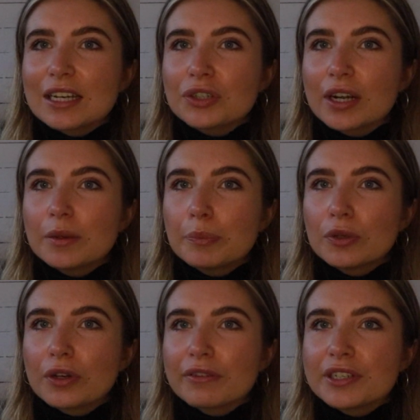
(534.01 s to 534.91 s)
I tried the
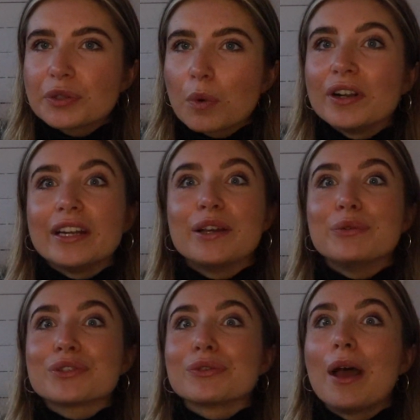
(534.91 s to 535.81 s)
blood orange one and it
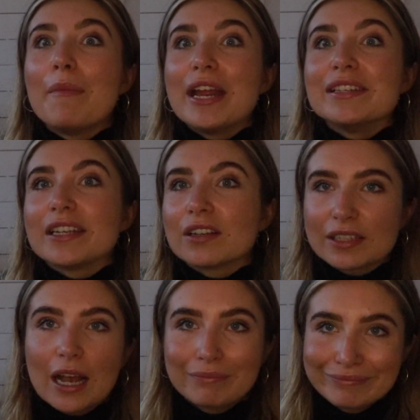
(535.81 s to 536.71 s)
was amazing,
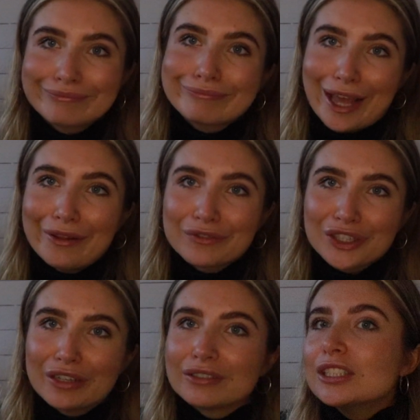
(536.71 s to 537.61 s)
because I love
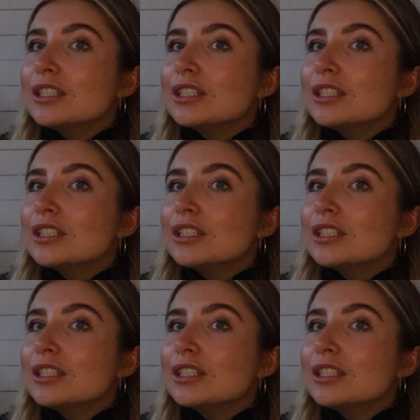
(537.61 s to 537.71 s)
gin.